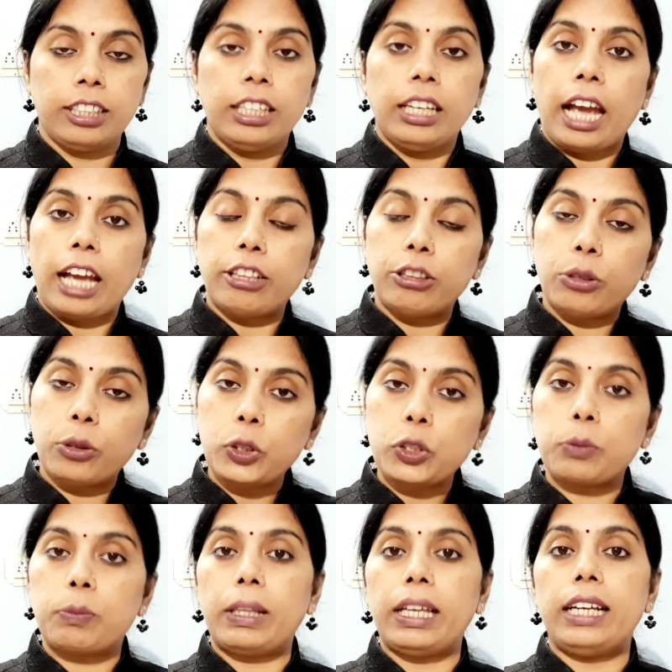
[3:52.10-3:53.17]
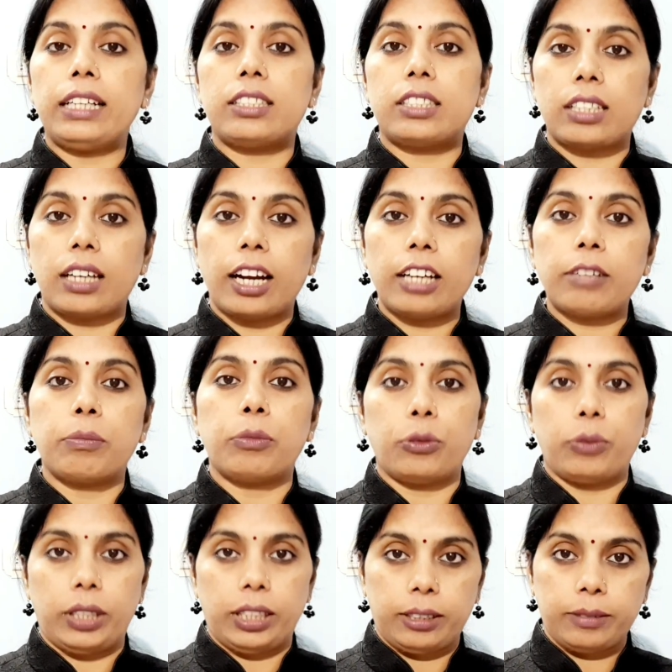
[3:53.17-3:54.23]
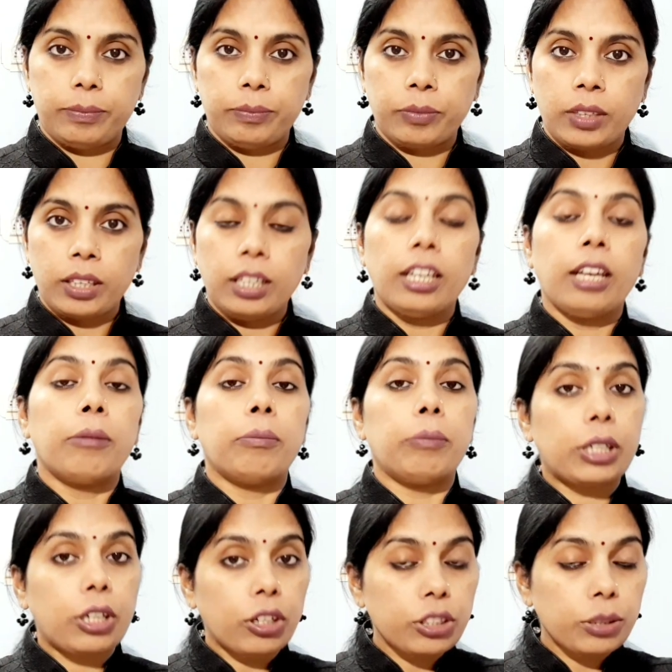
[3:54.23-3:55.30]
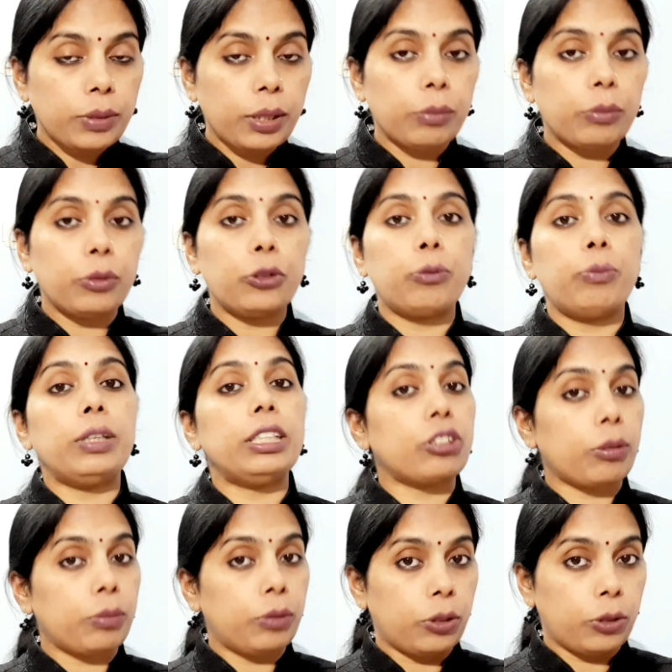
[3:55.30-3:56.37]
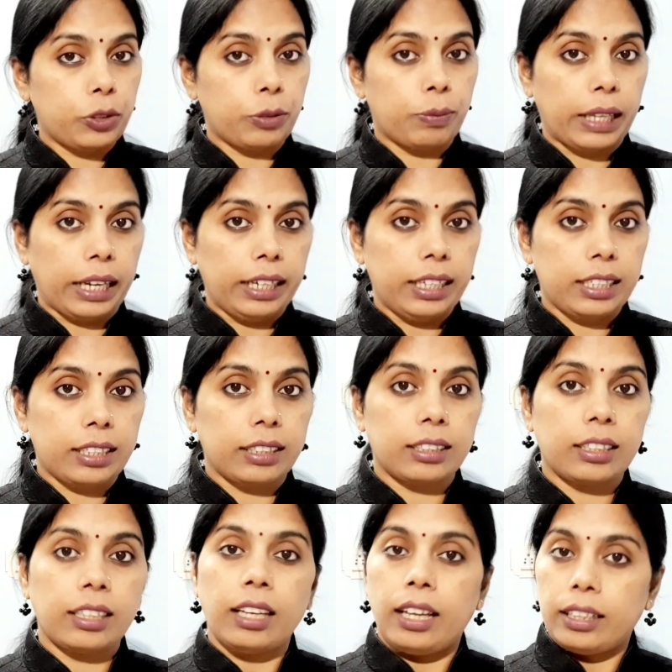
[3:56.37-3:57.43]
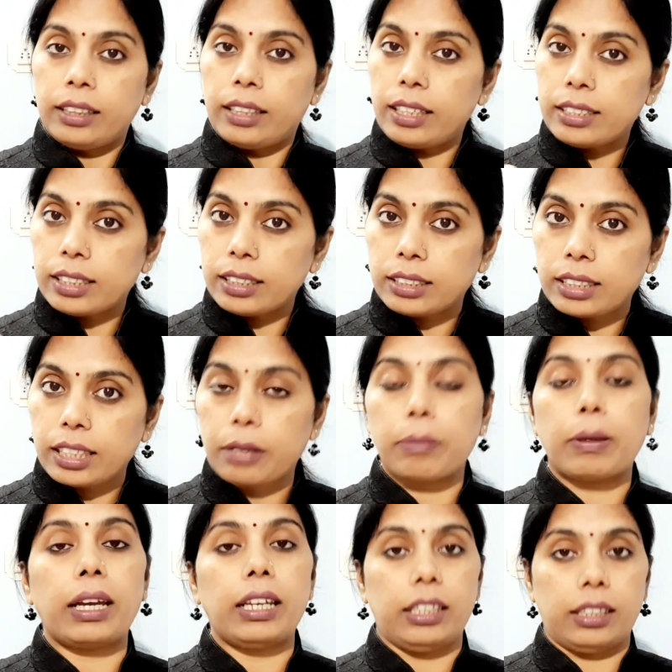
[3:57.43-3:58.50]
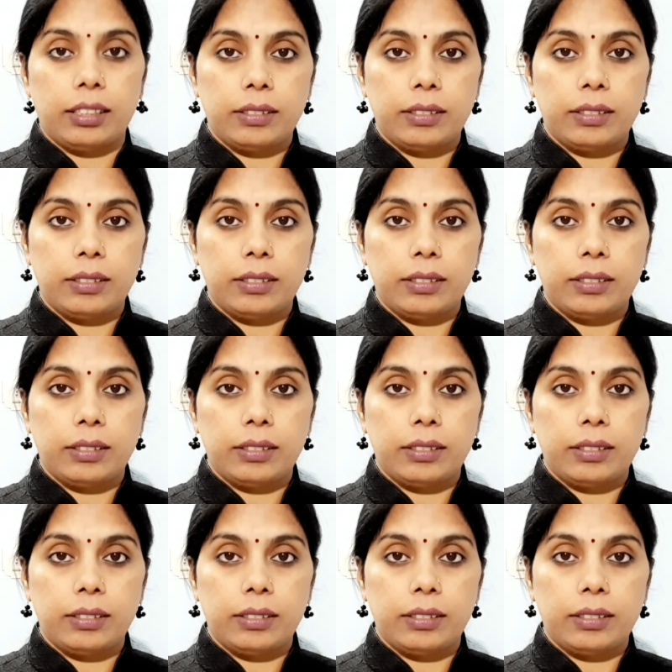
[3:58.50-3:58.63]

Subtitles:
and those blades start moving. Because of the movement of those blades, there is a turbine